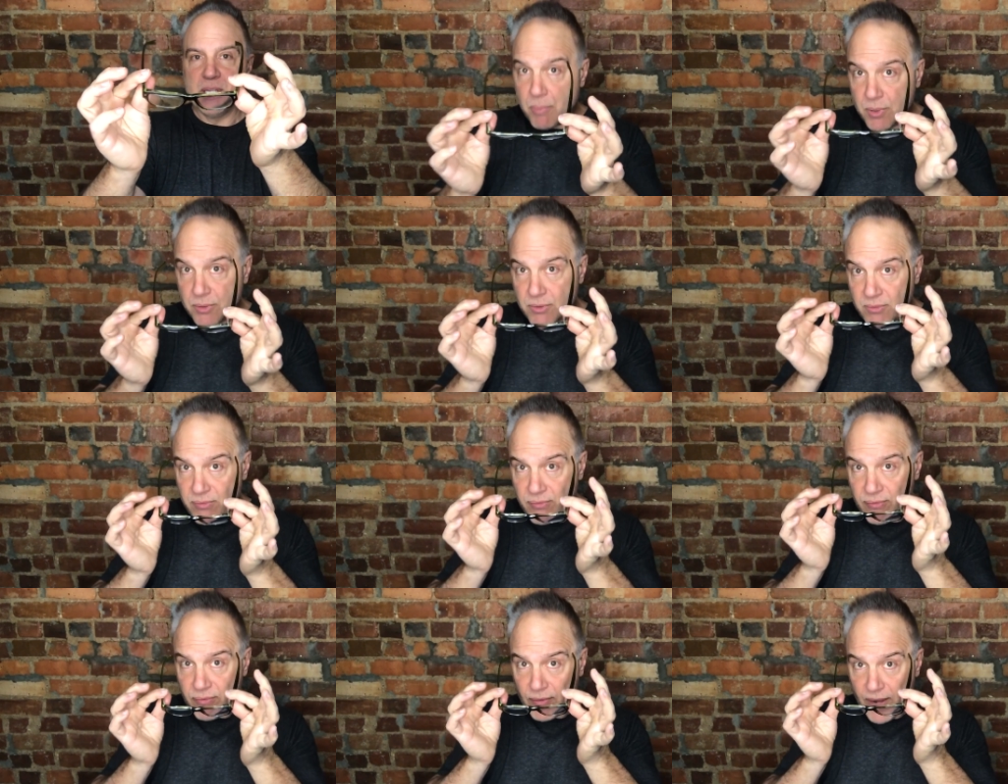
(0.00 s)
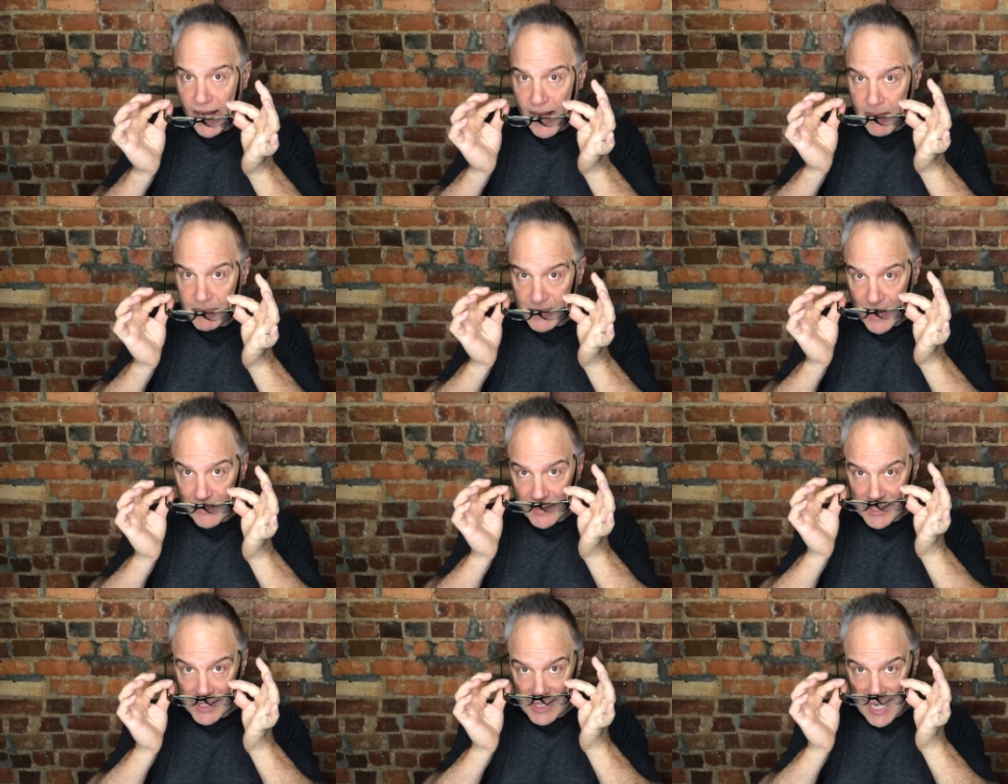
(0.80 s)
put the frames on
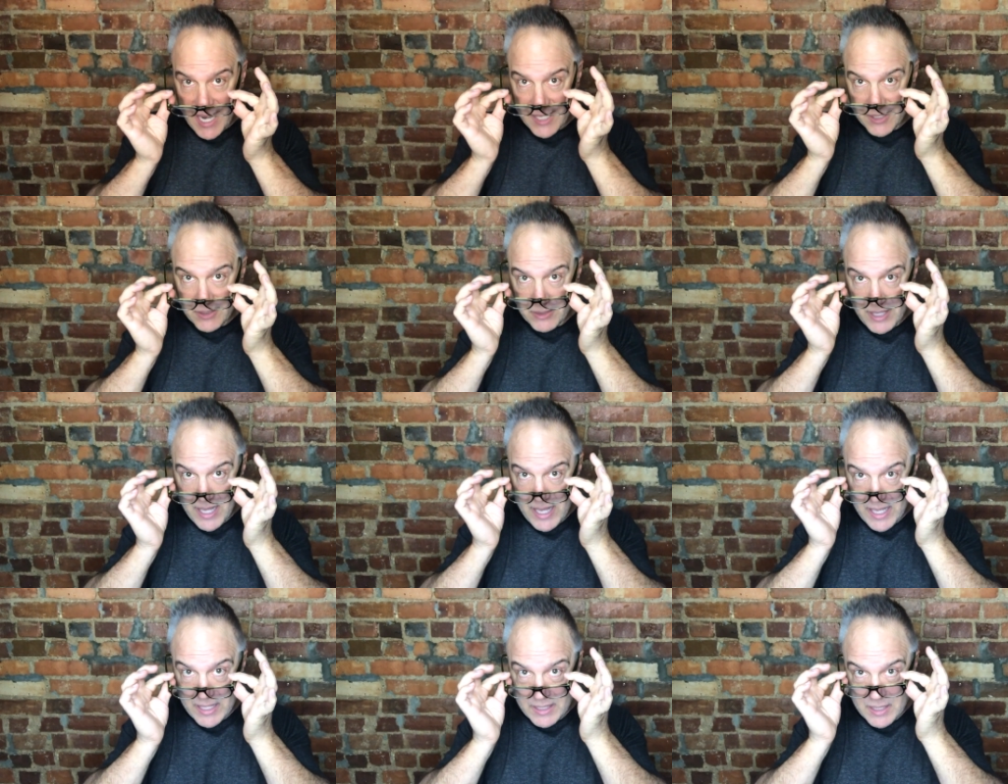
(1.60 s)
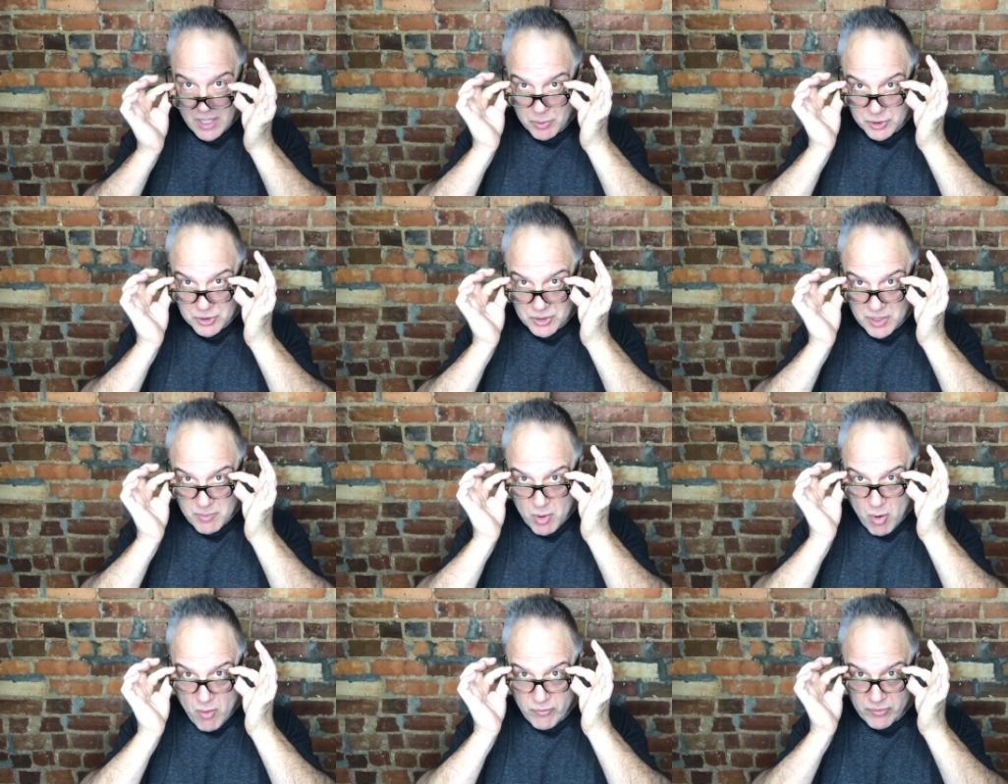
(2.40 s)
the side of your head, push
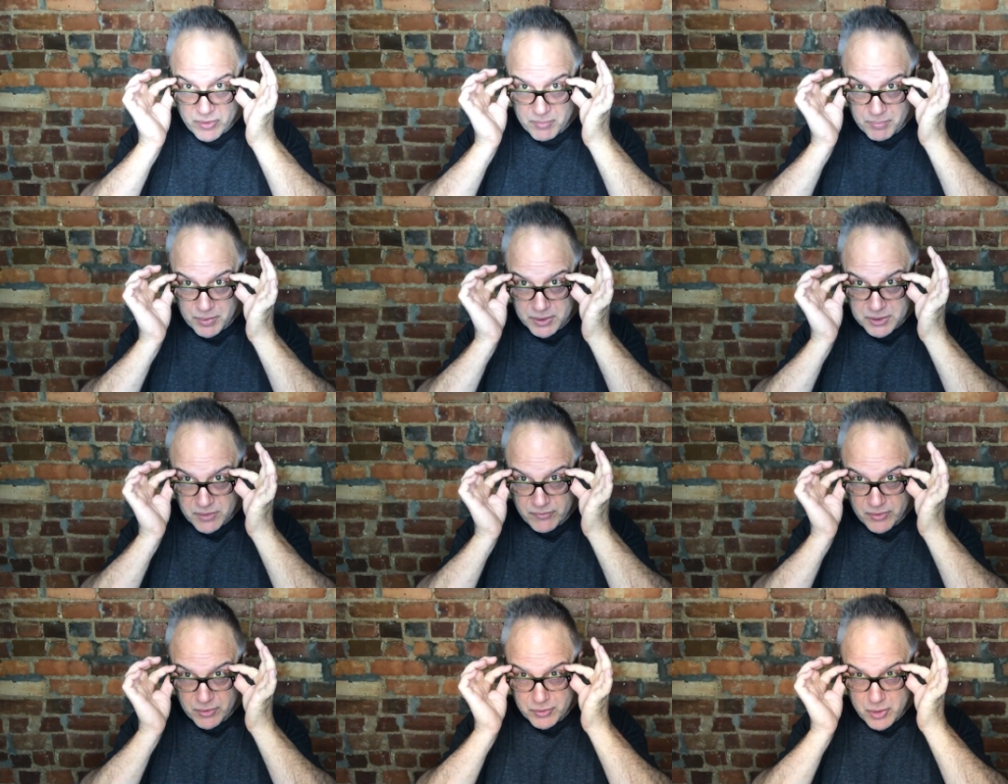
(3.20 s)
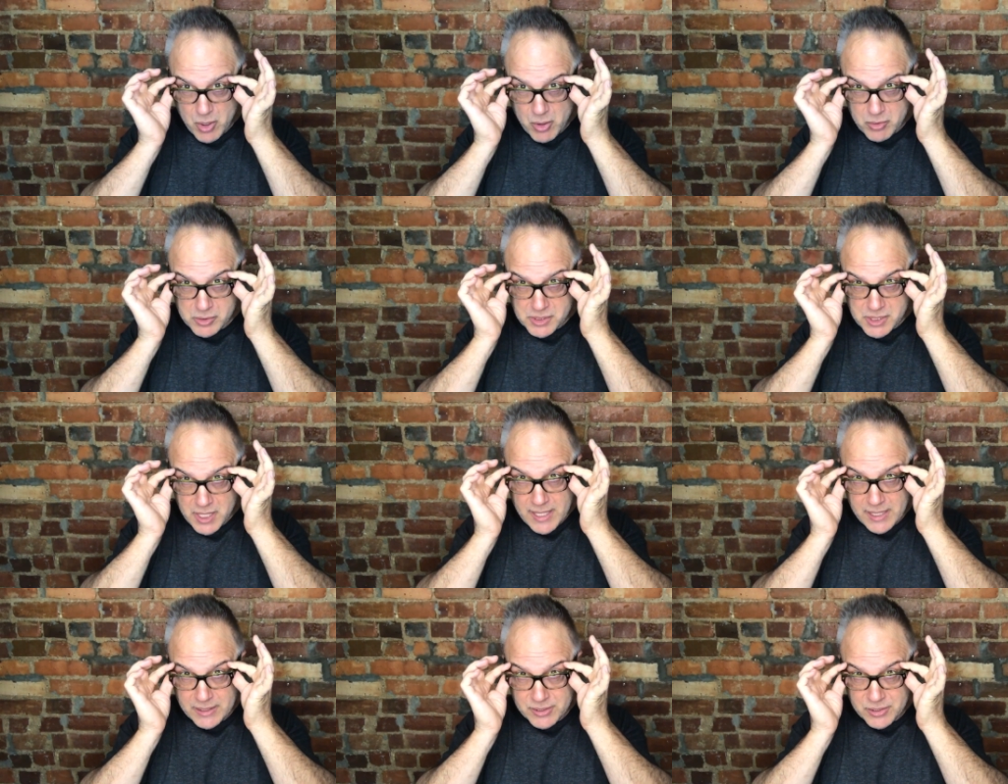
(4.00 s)
them over the bridge of your nose
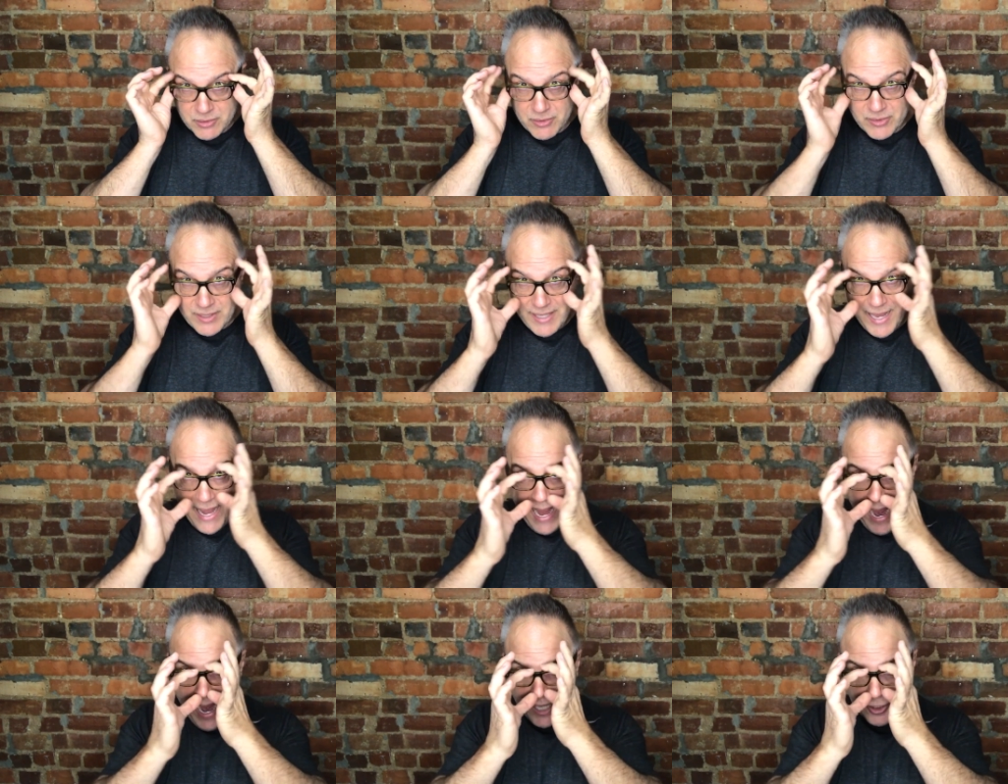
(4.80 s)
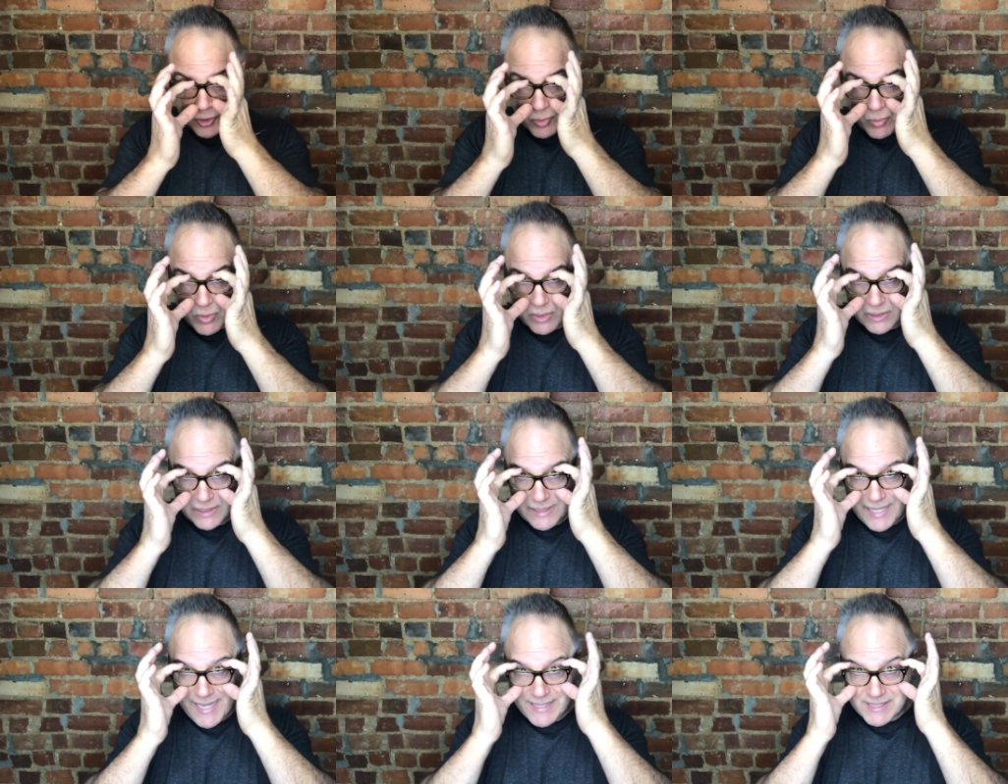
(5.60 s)
until the
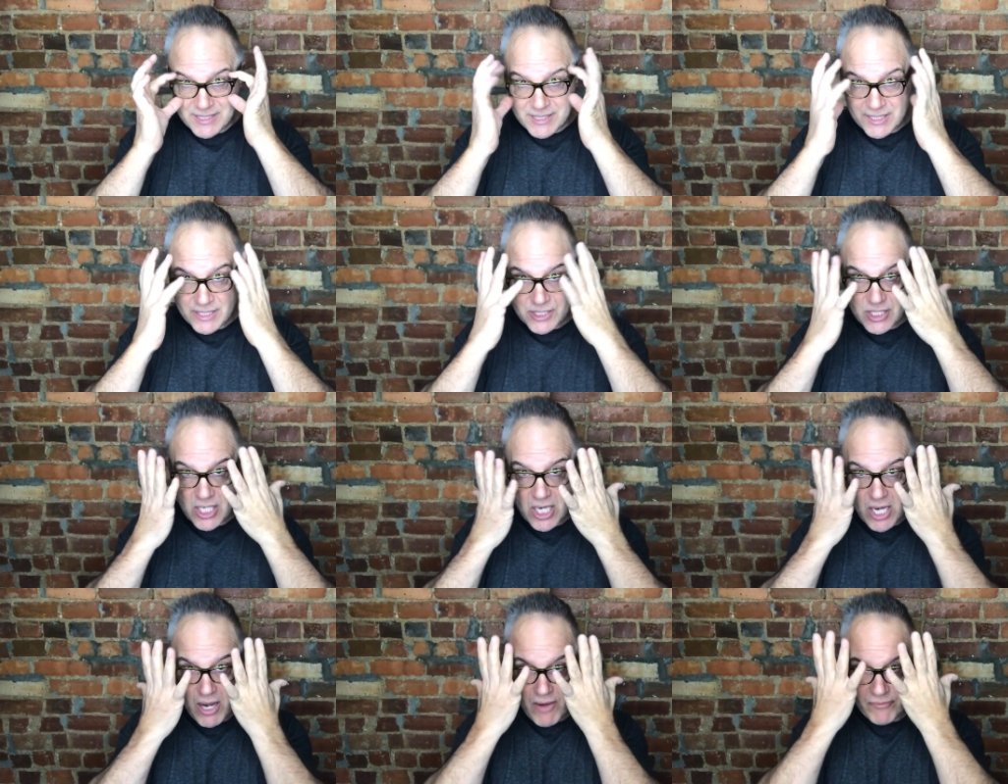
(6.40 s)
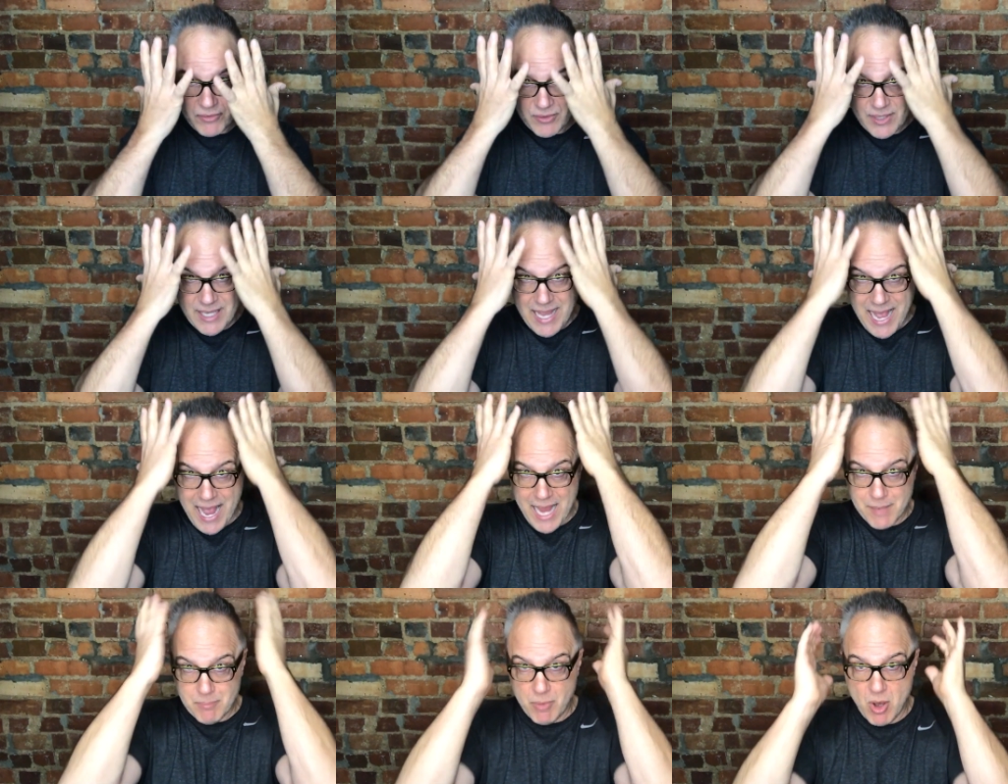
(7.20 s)
actual lenses cover the
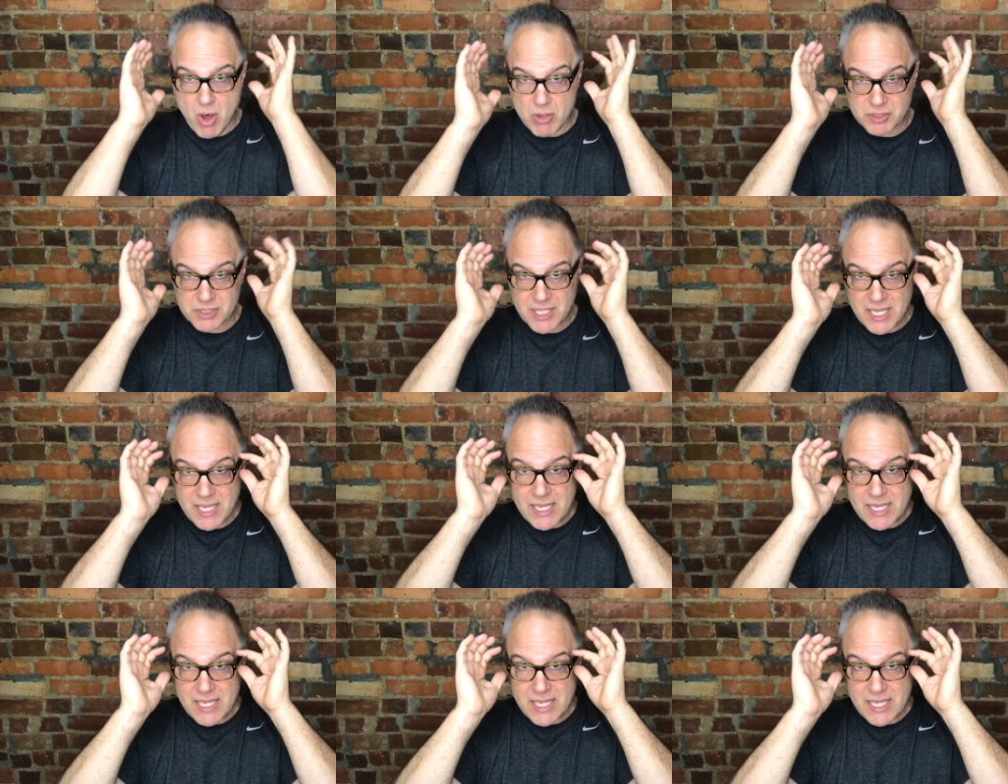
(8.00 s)
eyeballs.